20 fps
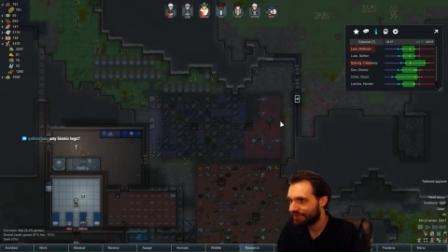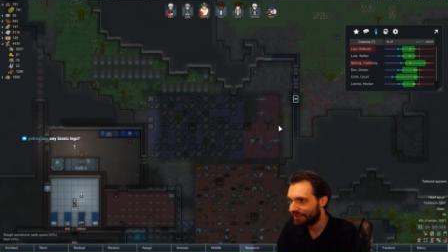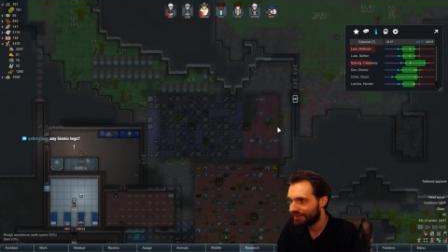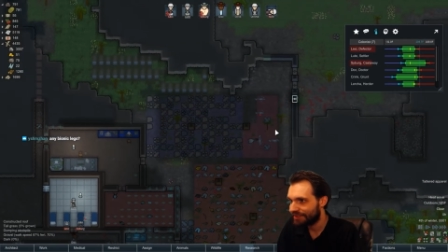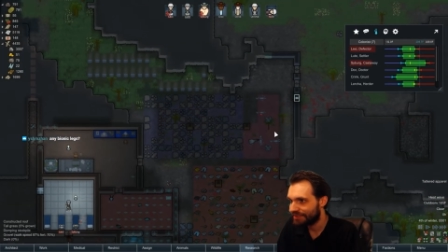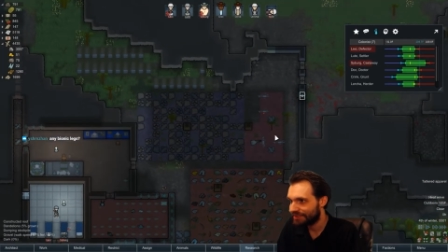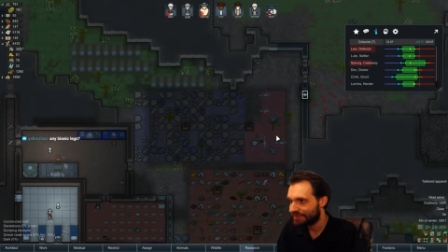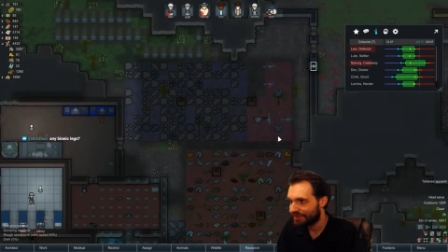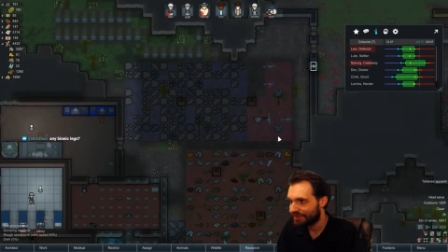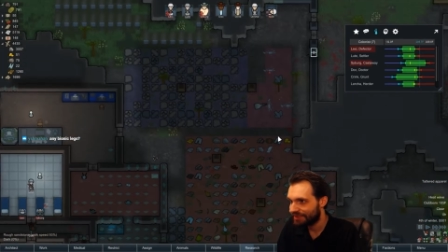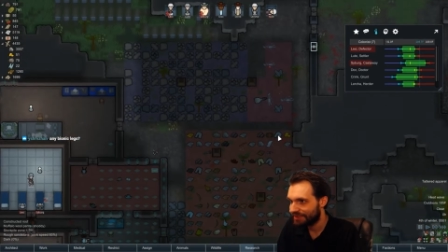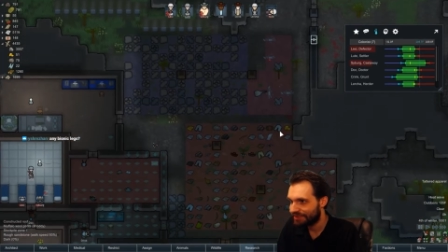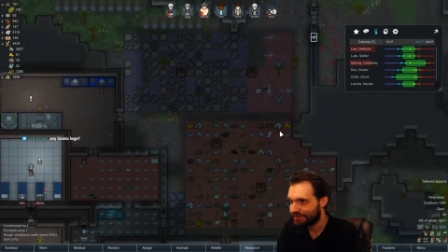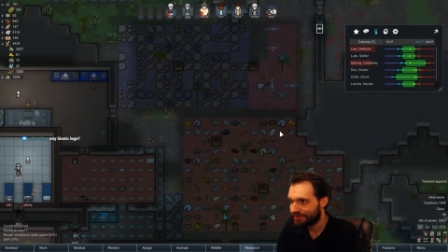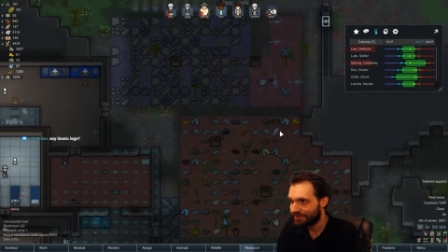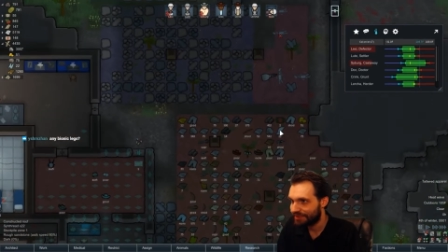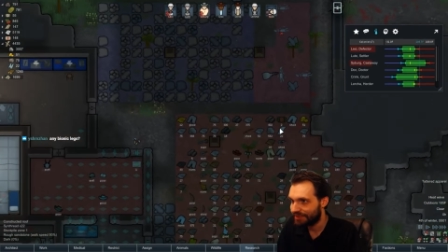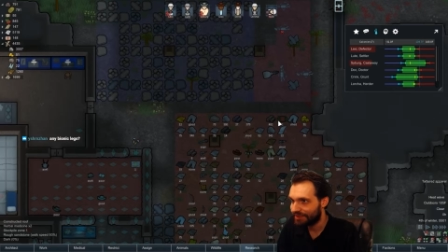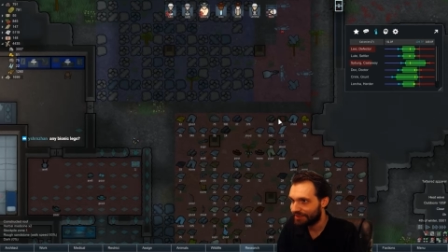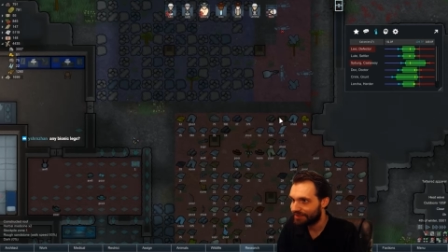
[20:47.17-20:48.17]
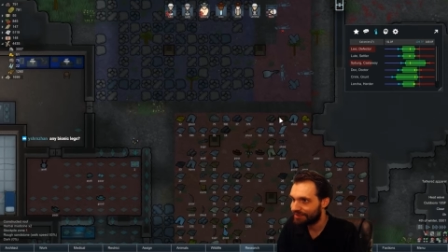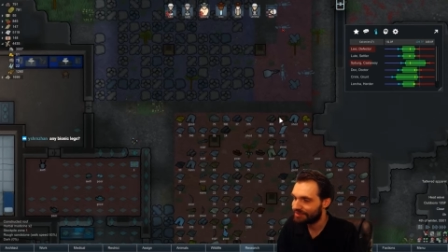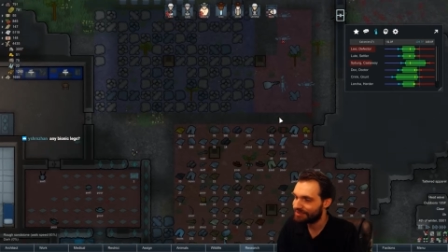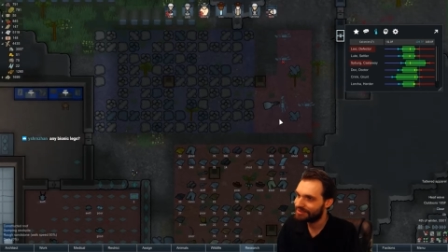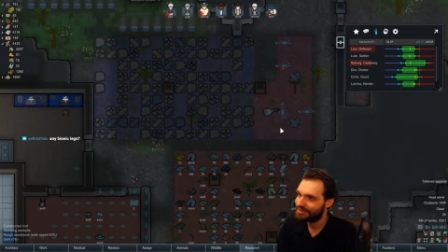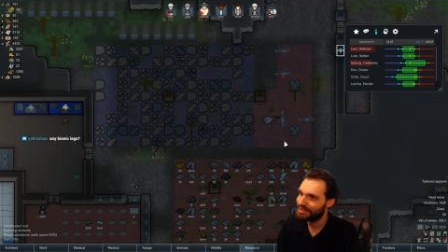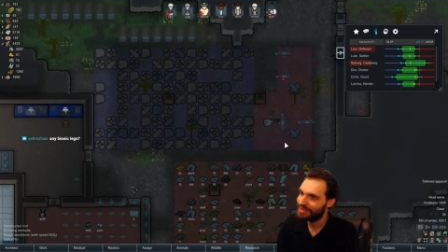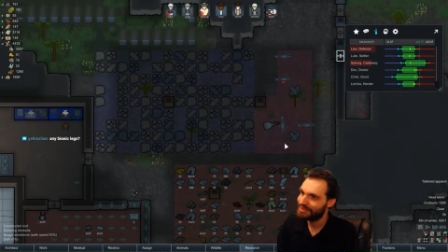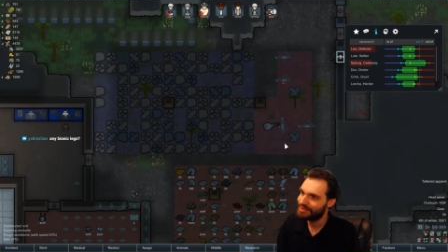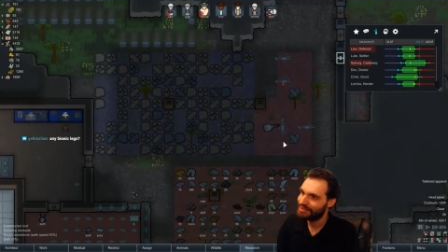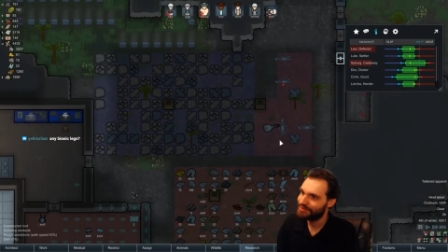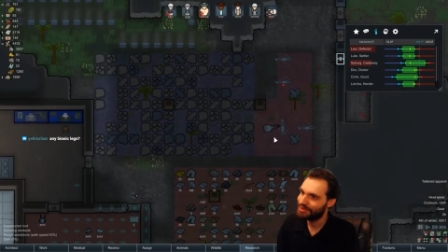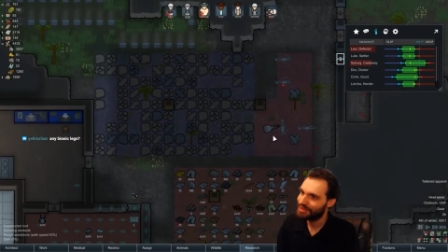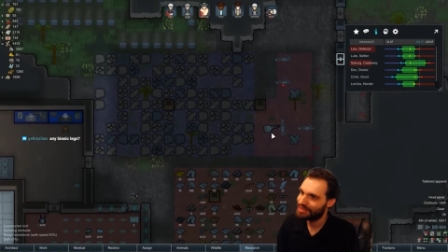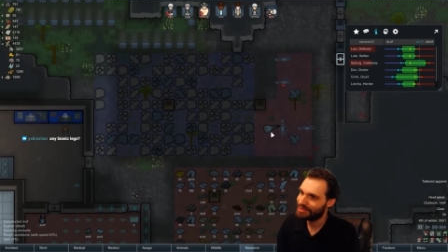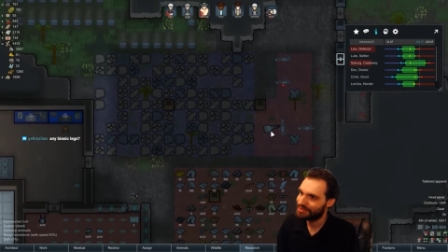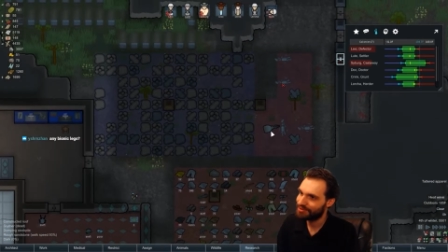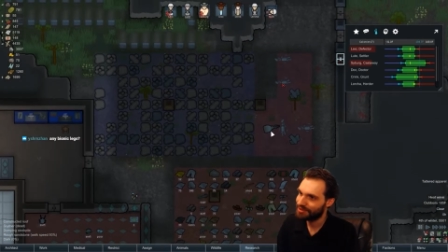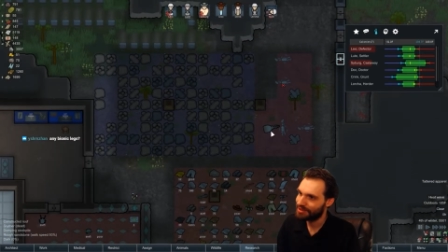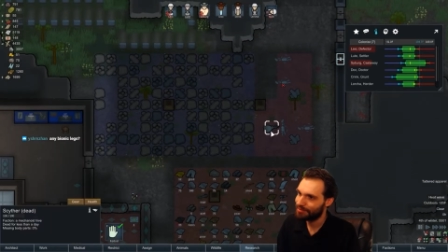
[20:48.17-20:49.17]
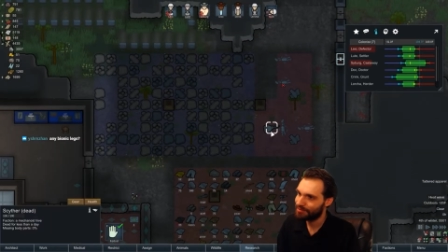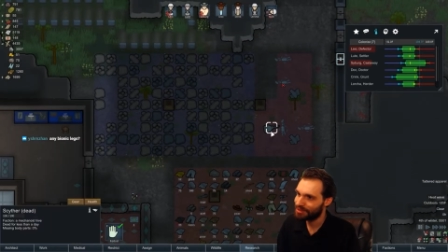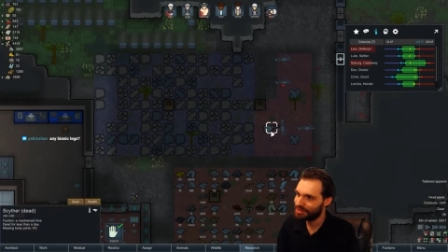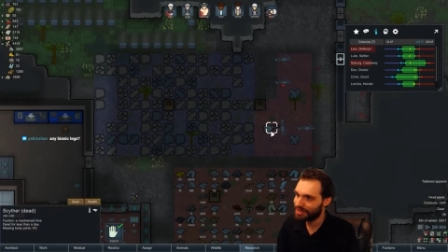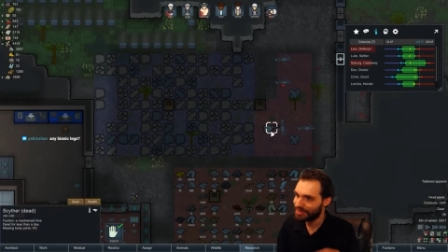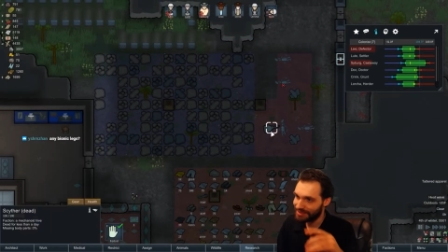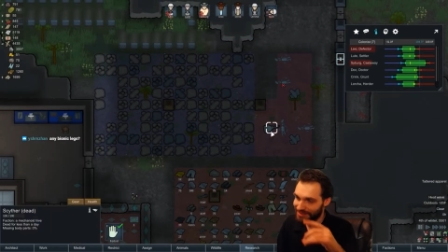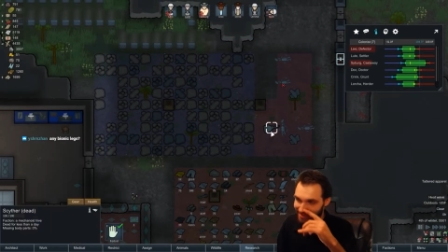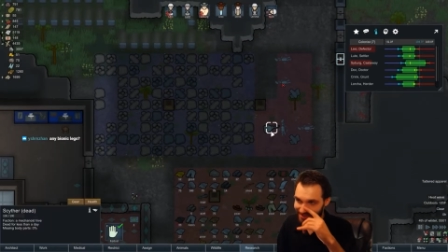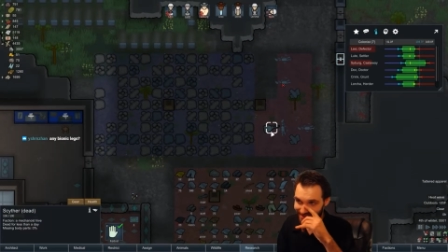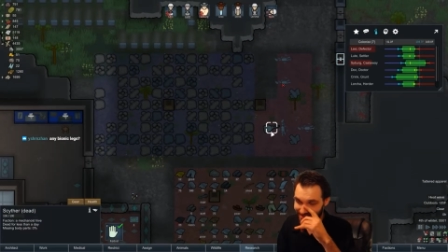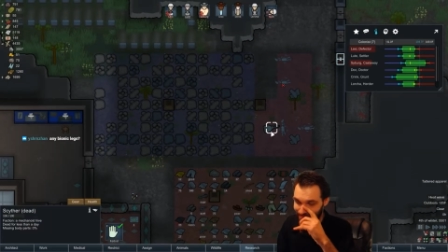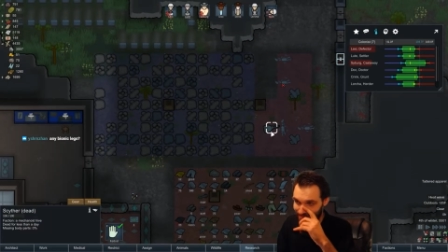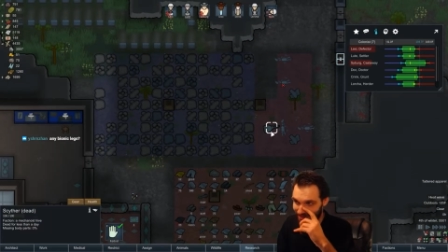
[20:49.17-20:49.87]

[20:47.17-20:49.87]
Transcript: as in a sense of extreme justice,